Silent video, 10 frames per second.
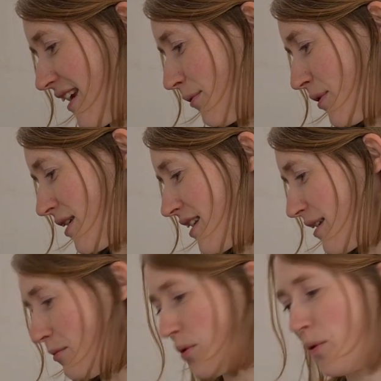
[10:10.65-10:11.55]
I wanted
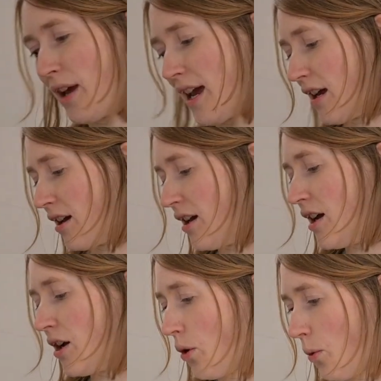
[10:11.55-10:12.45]
some more like
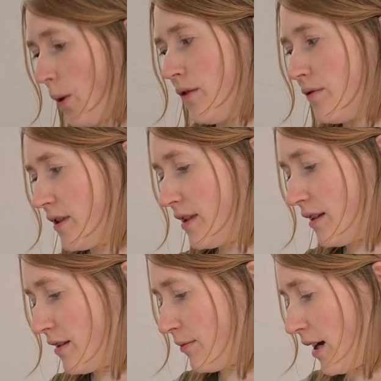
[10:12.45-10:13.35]
quotes
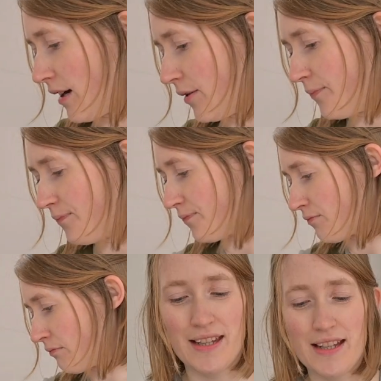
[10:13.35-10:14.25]
as well.
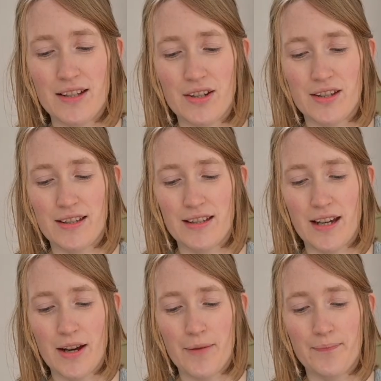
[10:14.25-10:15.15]
These are just
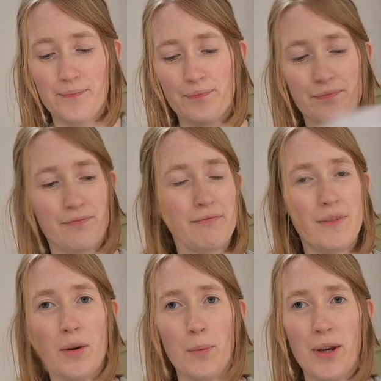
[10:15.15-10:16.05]

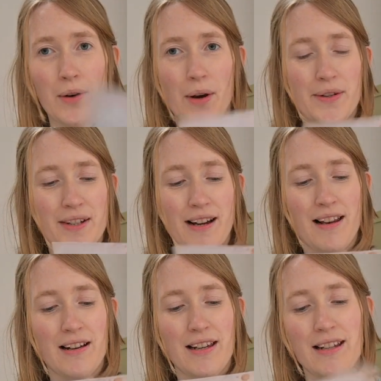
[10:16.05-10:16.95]
wee quotes that I
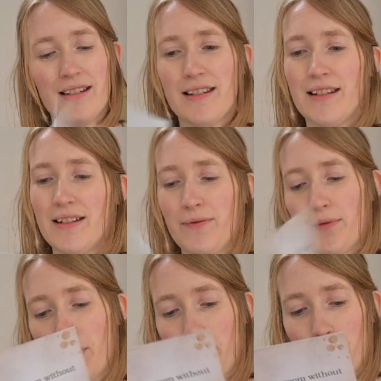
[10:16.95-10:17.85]
liked
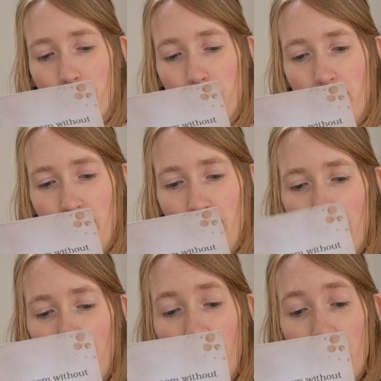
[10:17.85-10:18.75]
from
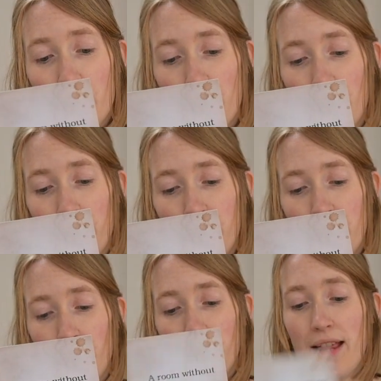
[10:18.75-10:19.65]

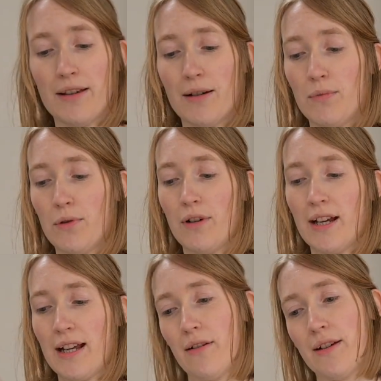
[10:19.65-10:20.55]
Handcrafted on Heather and More.
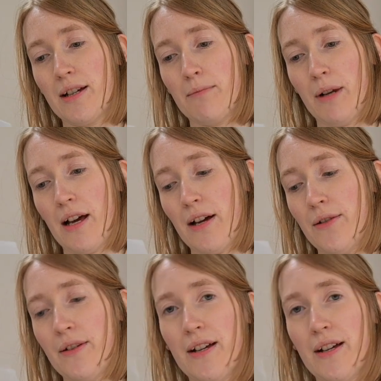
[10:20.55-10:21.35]
Again, I'll link it below.